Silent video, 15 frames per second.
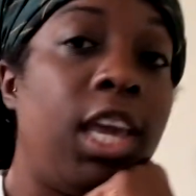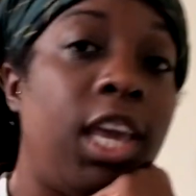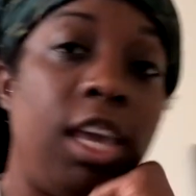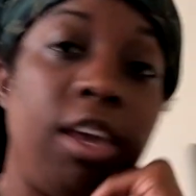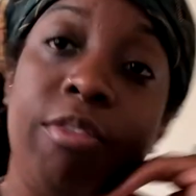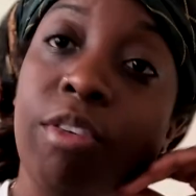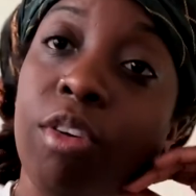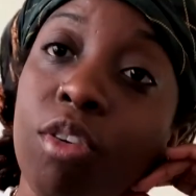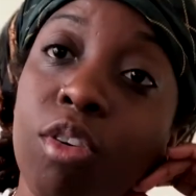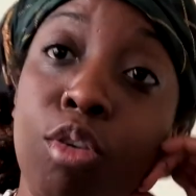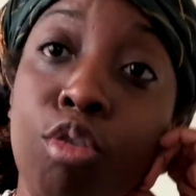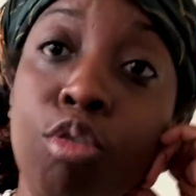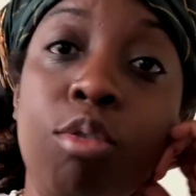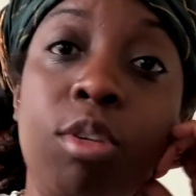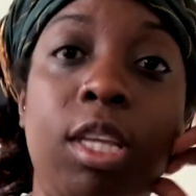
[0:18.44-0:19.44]
If you
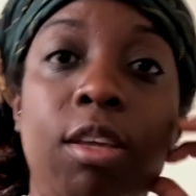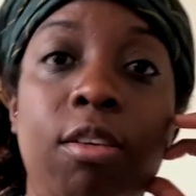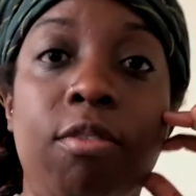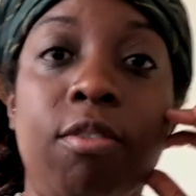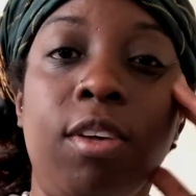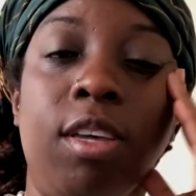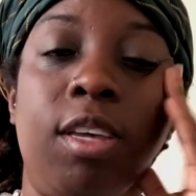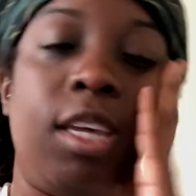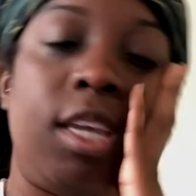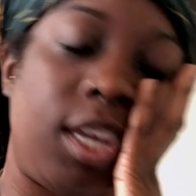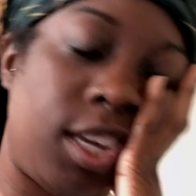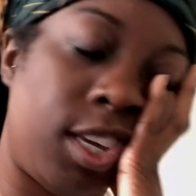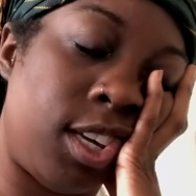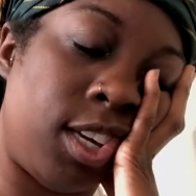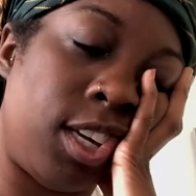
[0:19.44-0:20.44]
do, leave
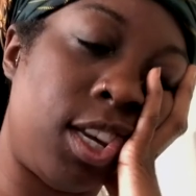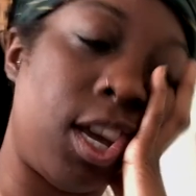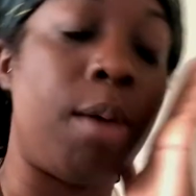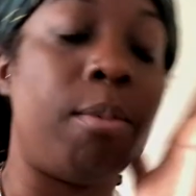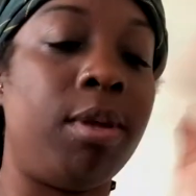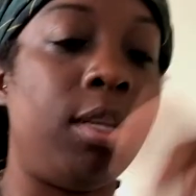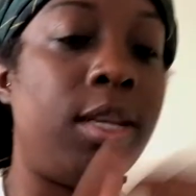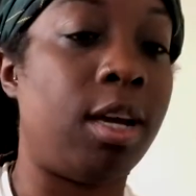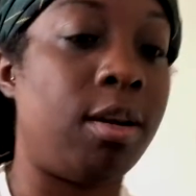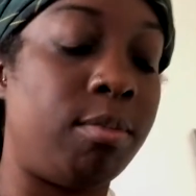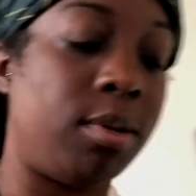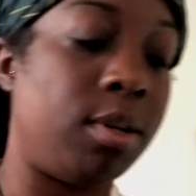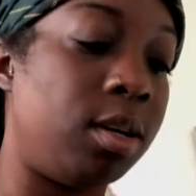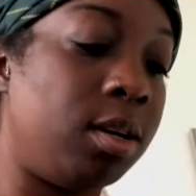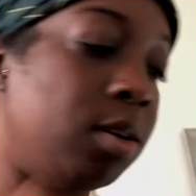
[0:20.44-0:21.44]
Eh, comment down
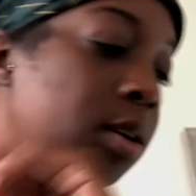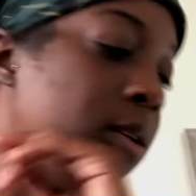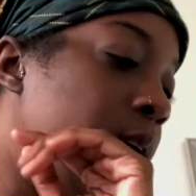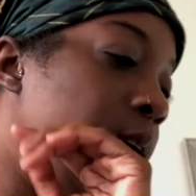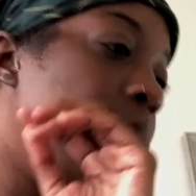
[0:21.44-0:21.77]
below.